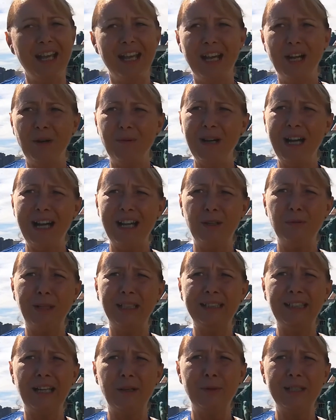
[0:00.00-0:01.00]
Well,
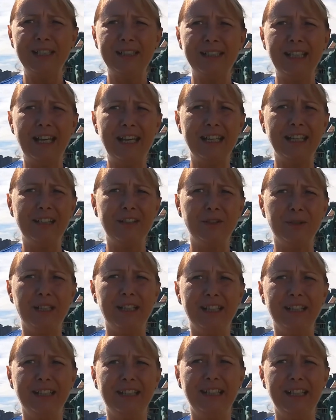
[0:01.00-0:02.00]
what I was saying
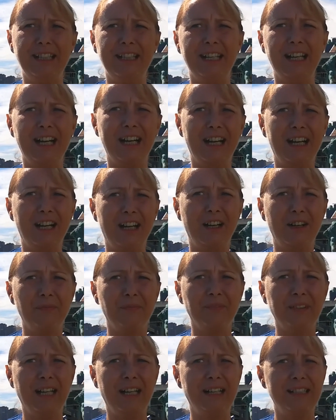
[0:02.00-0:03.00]
during the
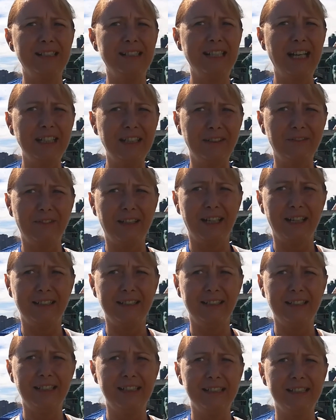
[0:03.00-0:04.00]
side
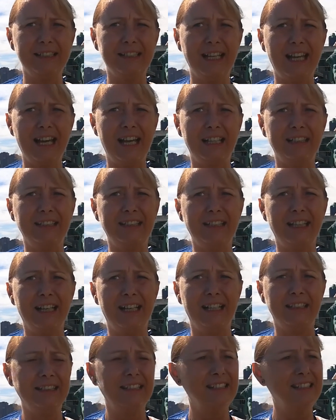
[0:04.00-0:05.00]
event is that
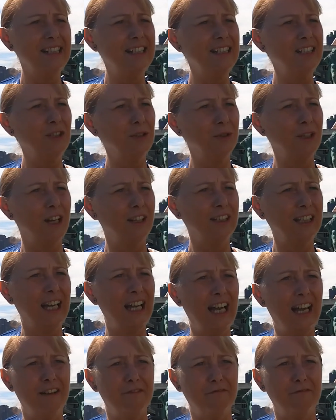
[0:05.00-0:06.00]
diseases do not
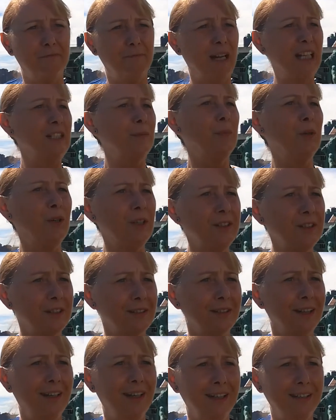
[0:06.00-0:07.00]
have
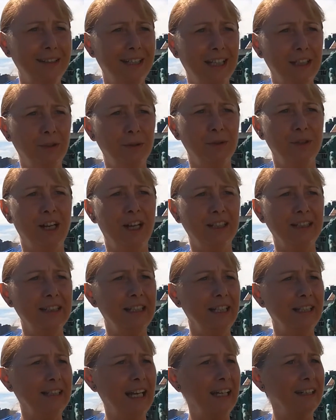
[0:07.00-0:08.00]
passports, they do not
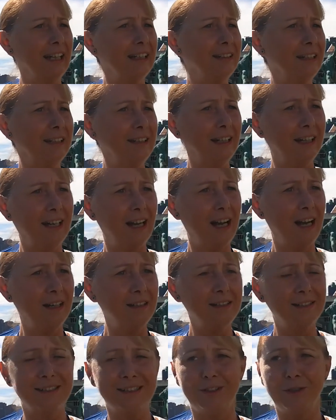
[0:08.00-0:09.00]
need identity
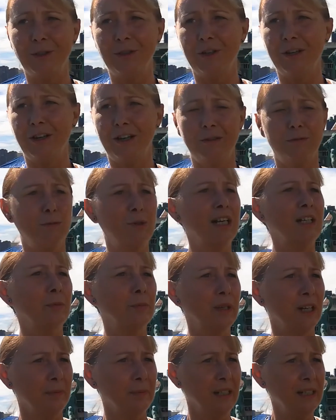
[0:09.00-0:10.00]
cards or work
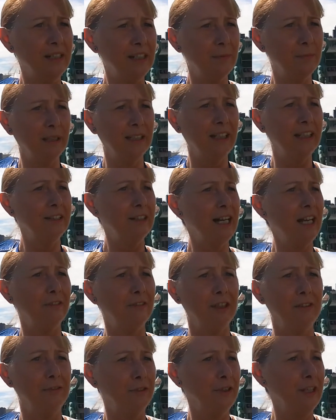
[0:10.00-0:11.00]
permits, but they
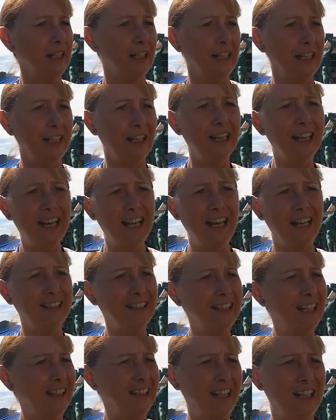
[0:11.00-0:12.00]
travel freely
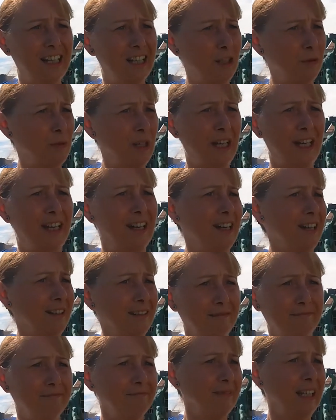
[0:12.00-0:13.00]
and are there where
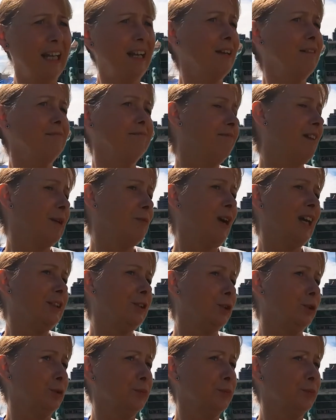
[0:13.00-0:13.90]
they want to.